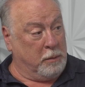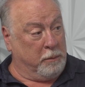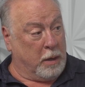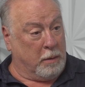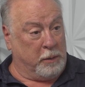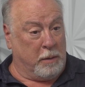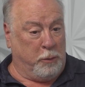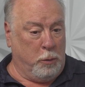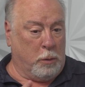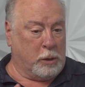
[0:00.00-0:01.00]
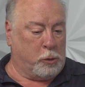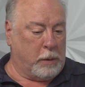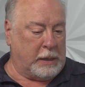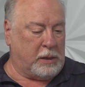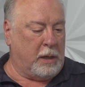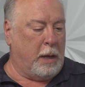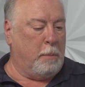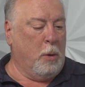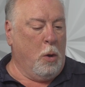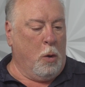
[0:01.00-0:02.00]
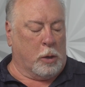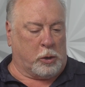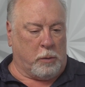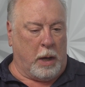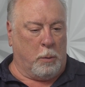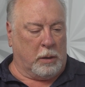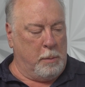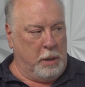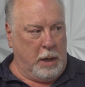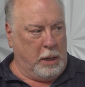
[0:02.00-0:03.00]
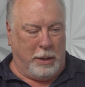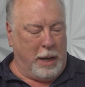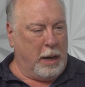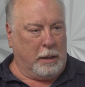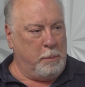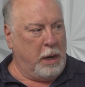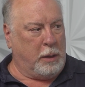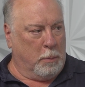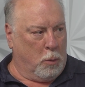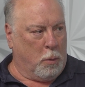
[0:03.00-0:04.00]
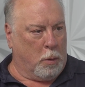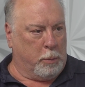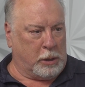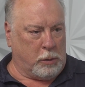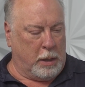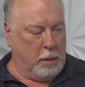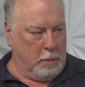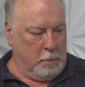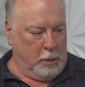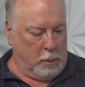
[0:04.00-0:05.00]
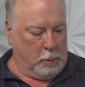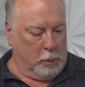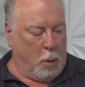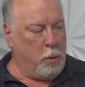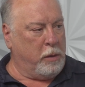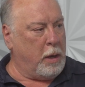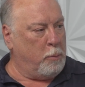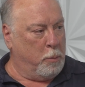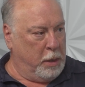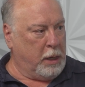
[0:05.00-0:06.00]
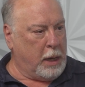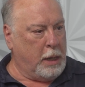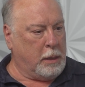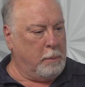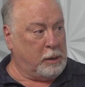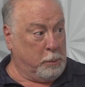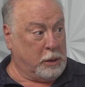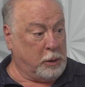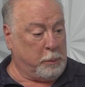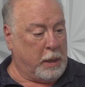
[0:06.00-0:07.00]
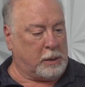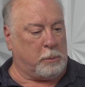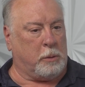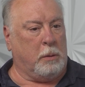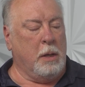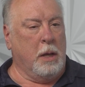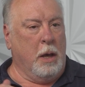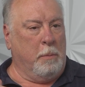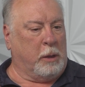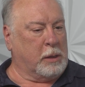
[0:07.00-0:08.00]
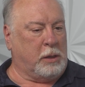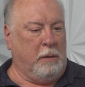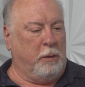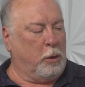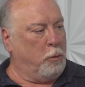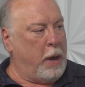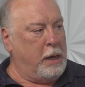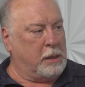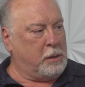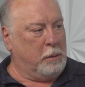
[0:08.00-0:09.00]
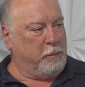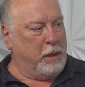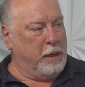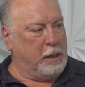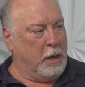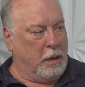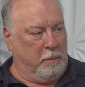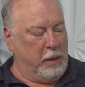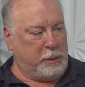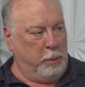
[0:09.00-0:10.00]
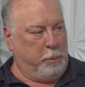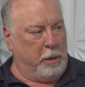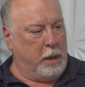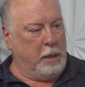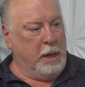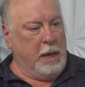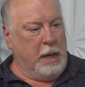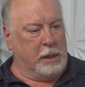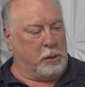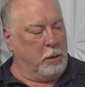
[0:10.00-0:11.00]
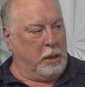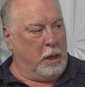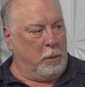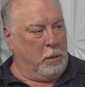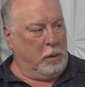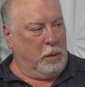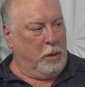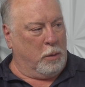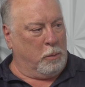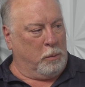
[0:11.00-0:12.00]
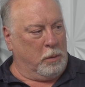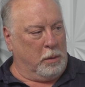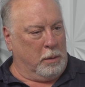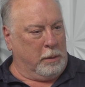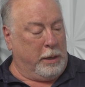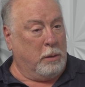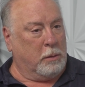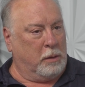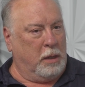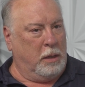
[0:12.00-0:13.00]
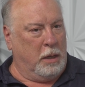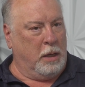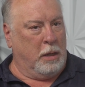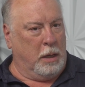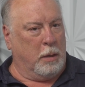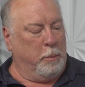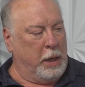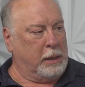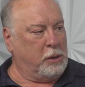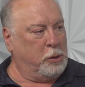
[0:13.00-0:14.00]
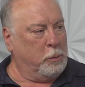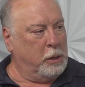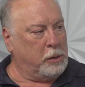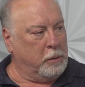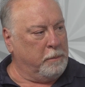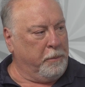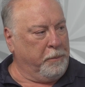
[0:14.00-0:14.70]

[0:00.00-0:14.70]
involved that if you don't address them or try to eliminate, you can't eliminate them all, but try to, lower them or mitigate them as much as possible. Because even the greatest investment plan is going to get, killed in a bad situation.